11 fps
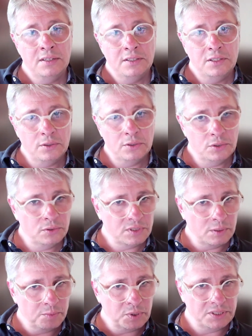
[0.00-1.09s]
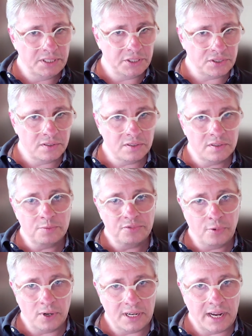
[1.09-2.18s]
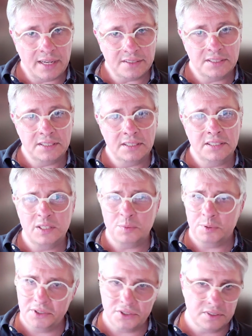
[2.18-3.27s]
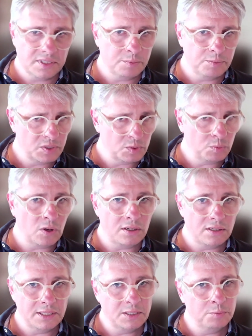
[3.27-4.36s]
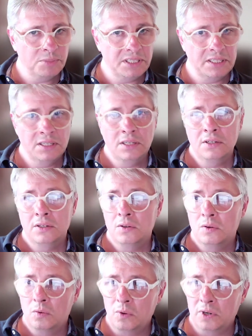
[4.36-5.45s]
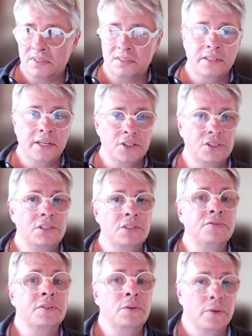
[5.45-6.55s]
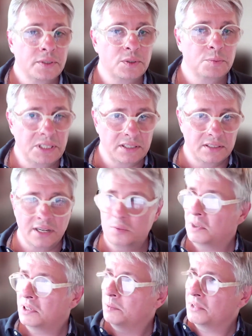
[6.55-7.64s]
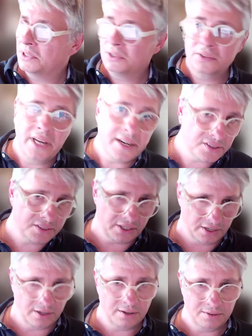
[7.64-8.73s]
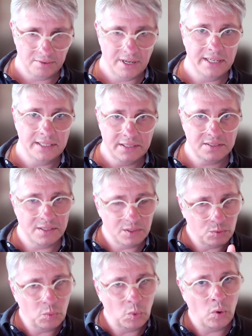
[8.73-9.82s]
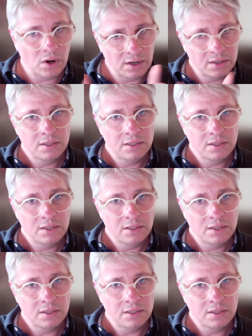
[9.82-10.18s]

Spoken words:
do some predictions of forecasting. And these predictions can be small. They can be, what's the next shift going to be? Not what I'm going to do next year, right? It's more